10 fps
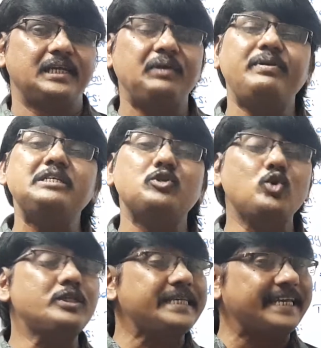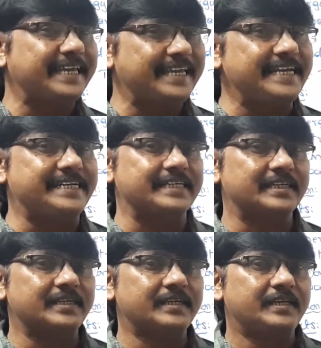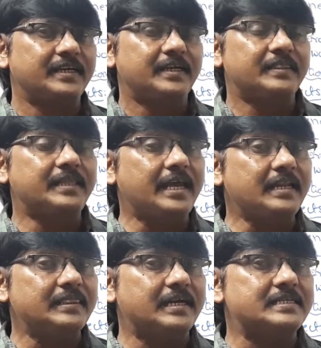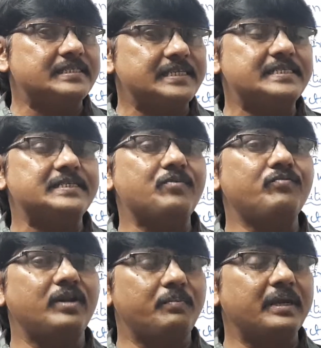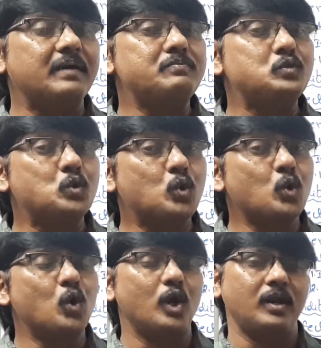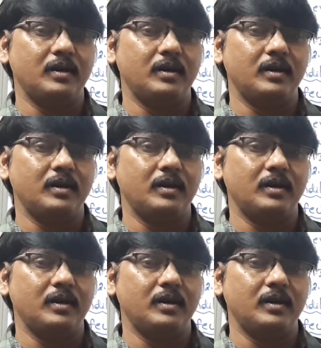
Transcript: if it is losing heat, then that system will become so cool.